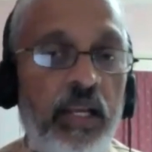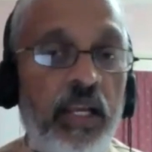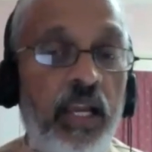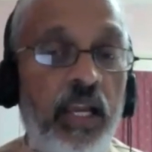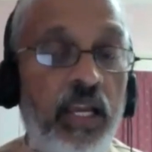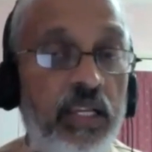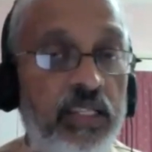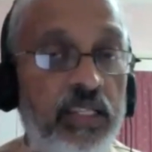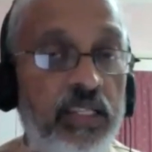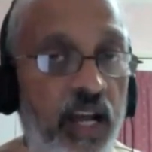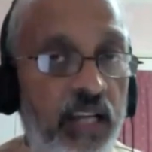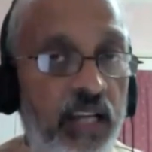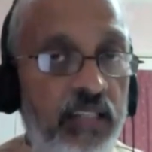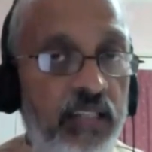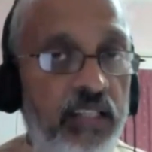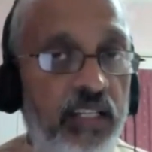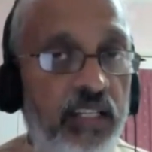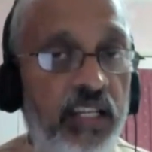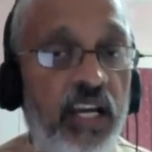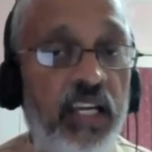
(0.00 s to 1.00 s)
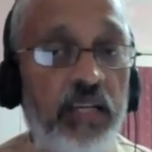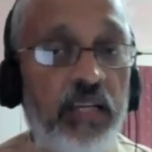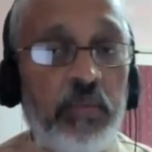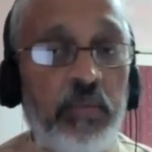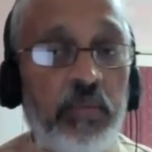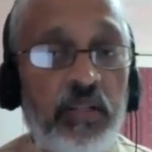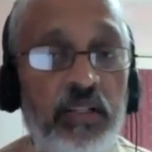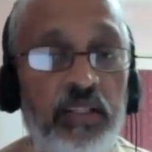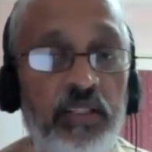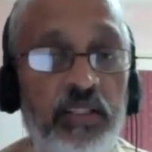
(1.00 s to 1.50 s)
It is
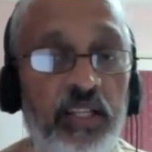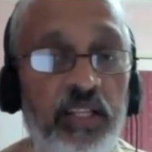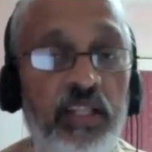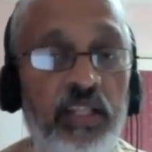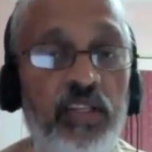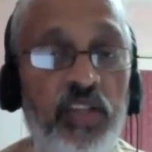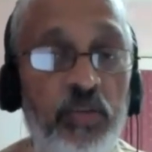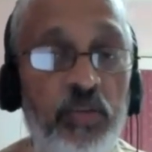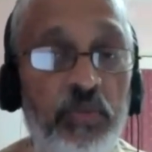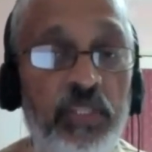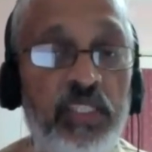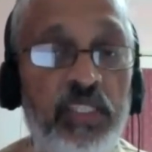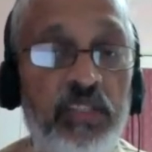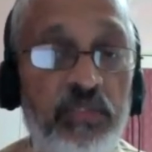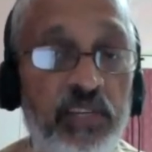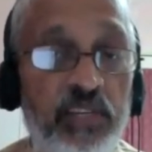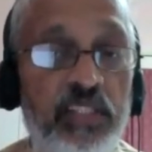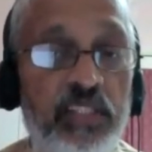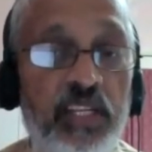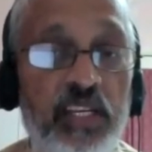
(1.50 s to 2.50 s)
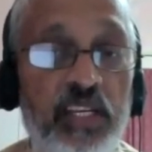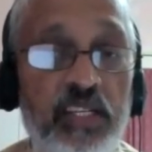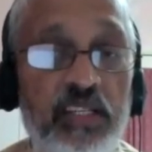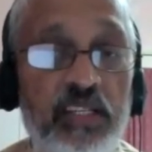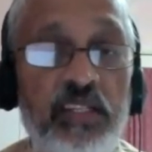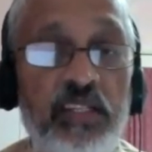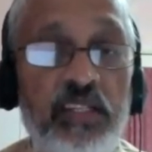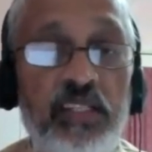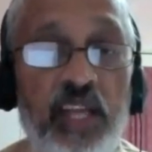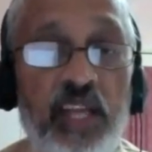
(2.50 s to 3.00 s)
undeniable that human
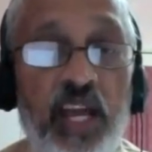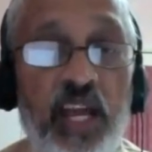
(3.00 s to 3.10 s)
civilization has